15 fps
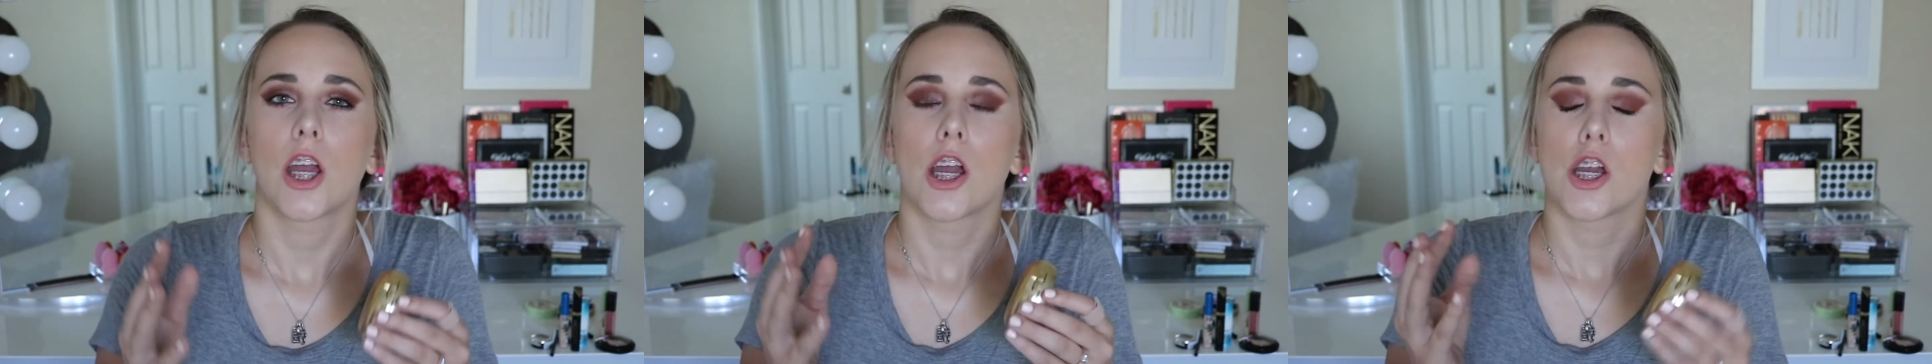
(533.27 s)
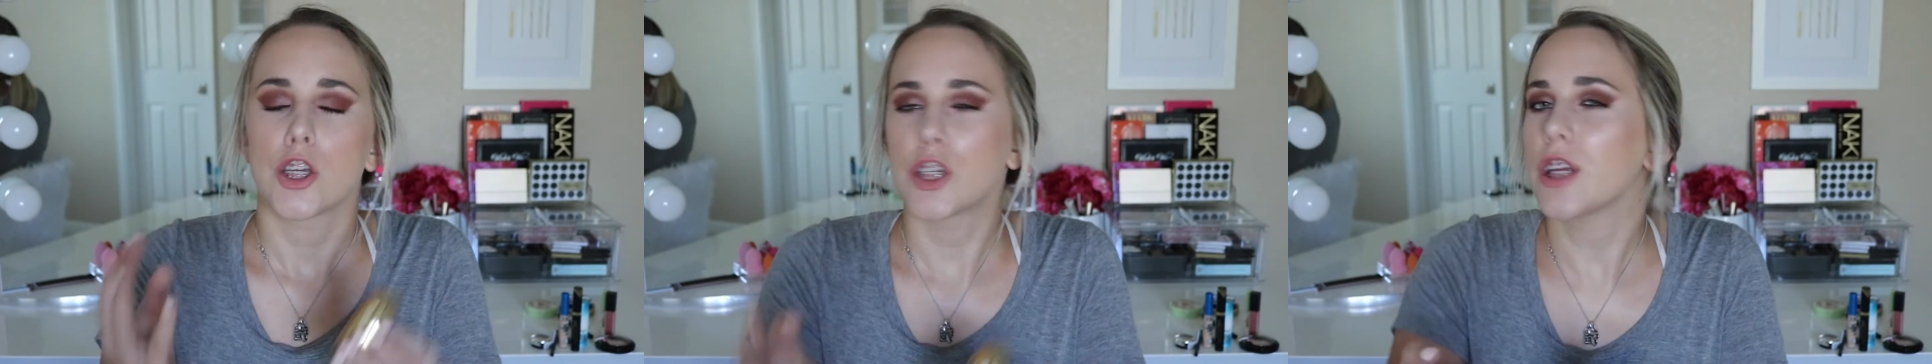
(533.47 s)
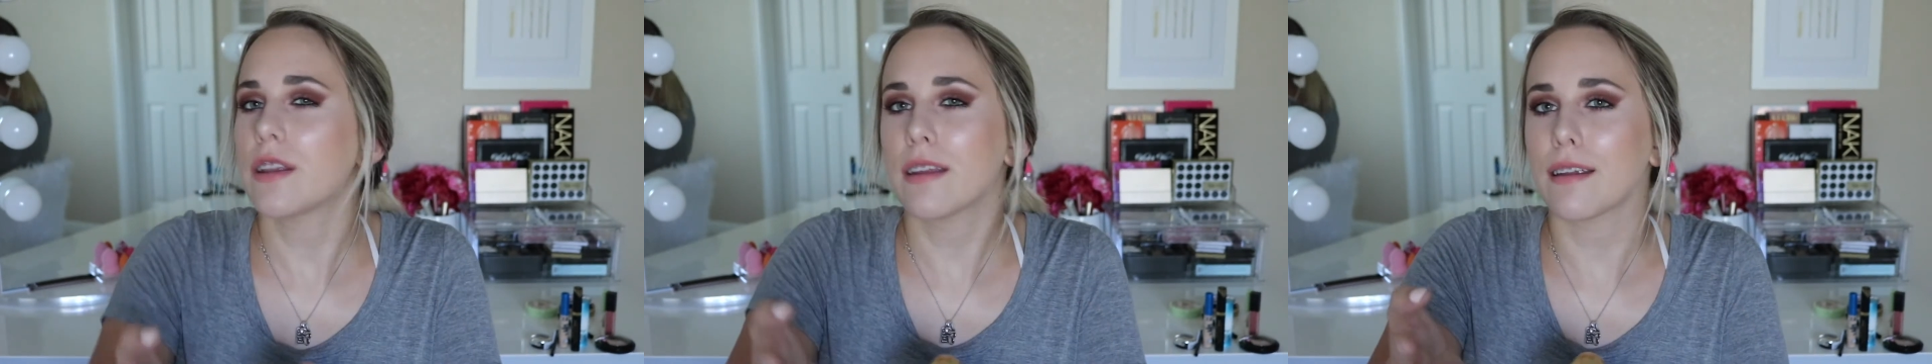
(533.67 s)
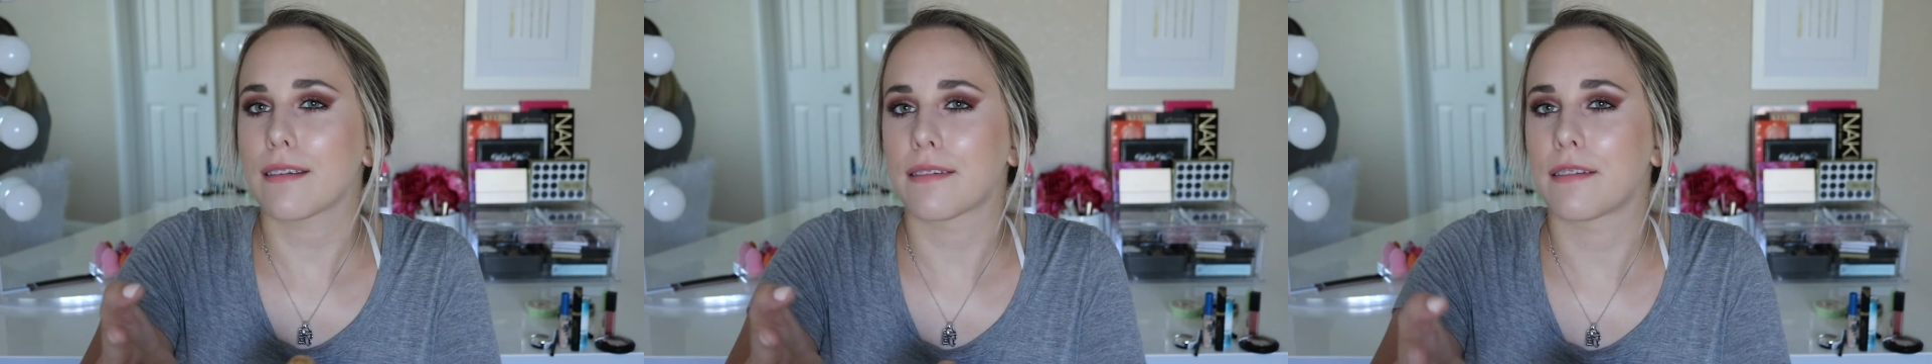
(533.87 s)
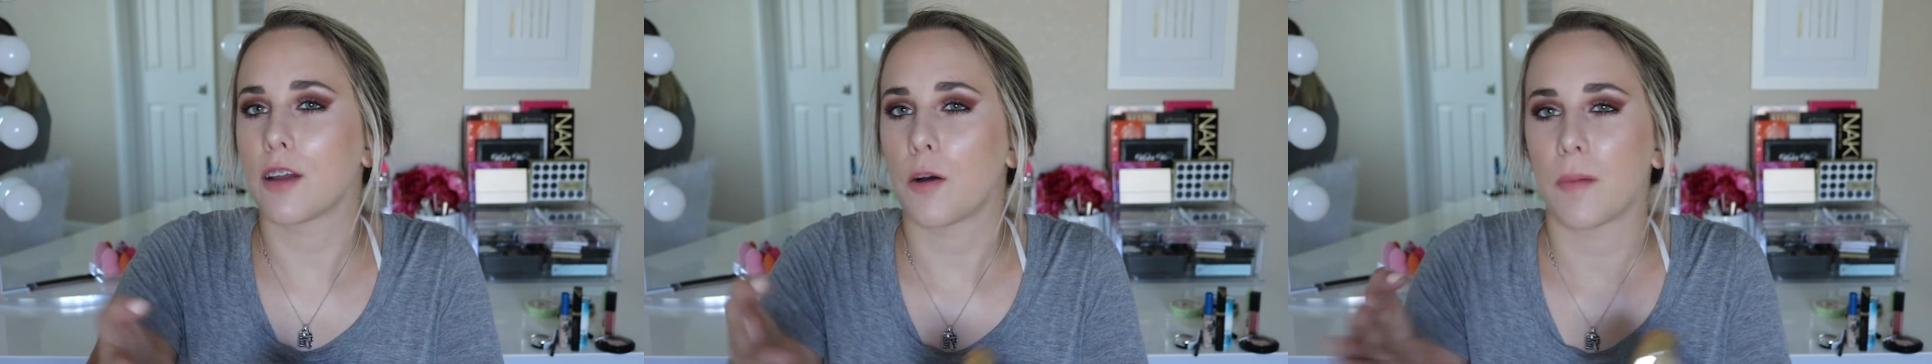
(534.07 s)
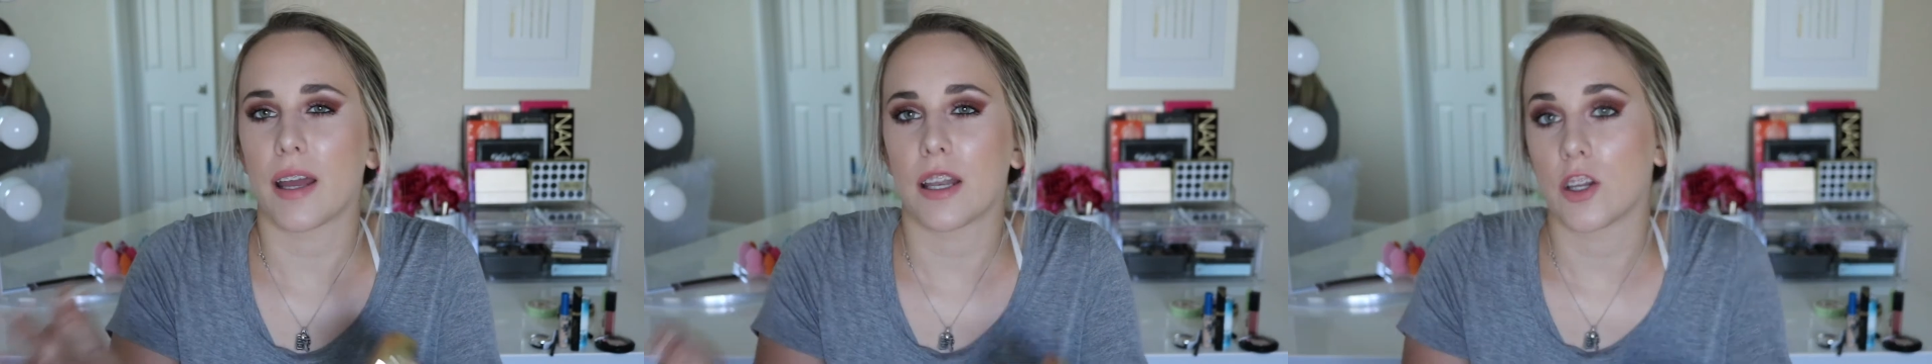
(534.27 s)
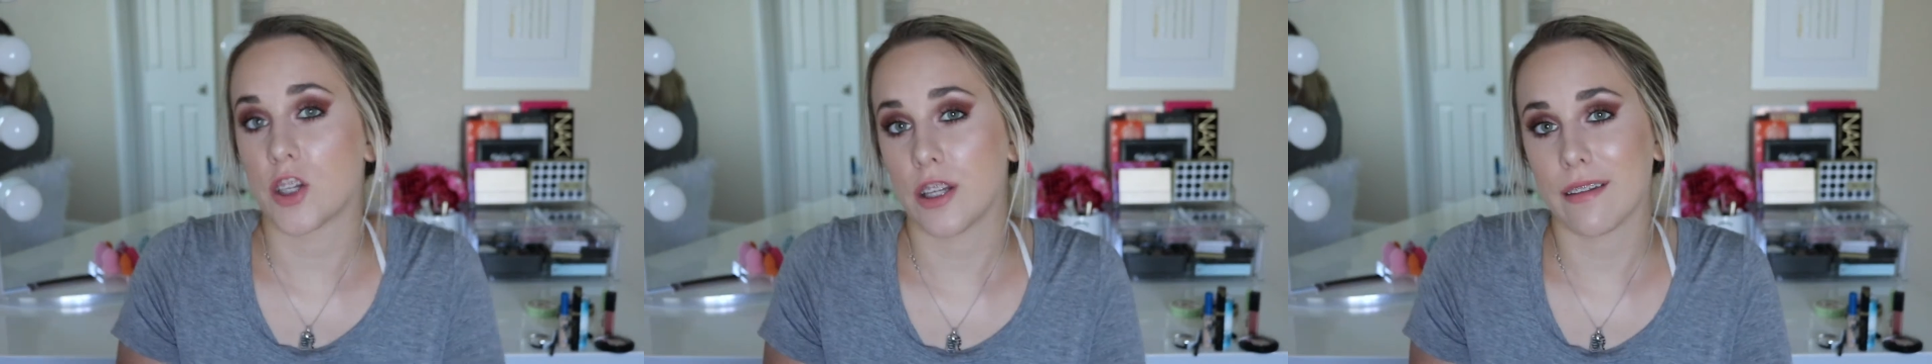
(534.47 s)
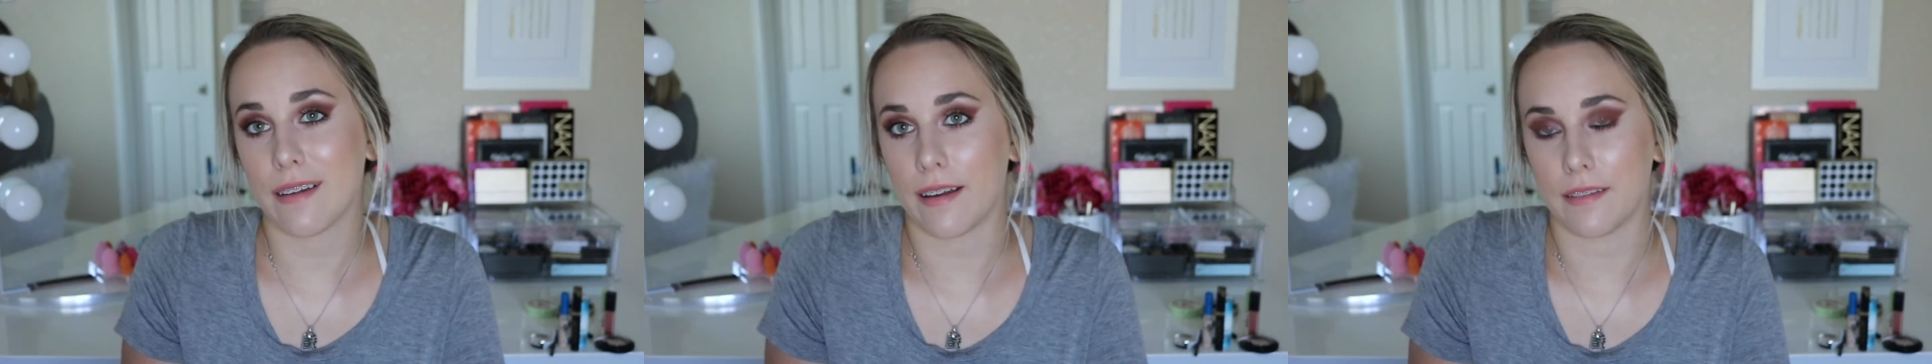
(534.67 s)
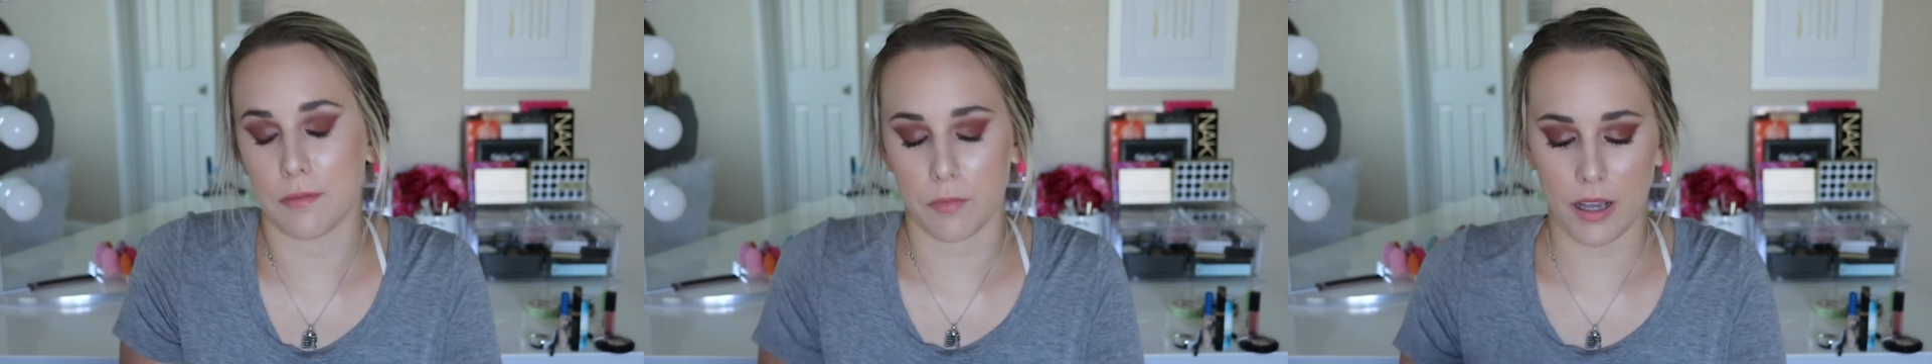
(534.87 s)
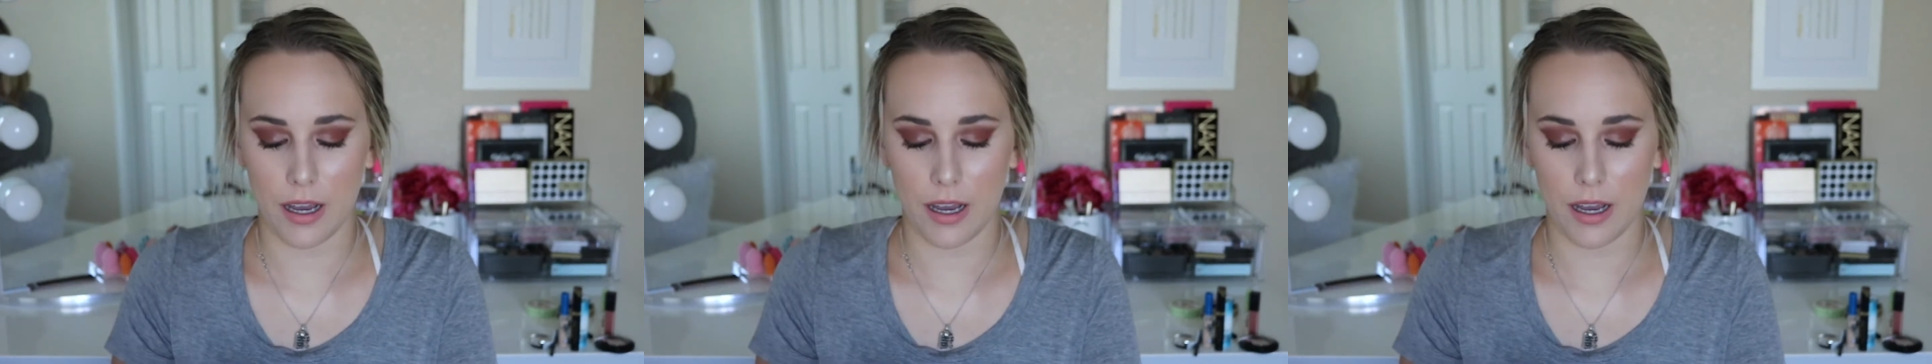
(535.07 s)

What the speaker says: she's not a snowman, she's got some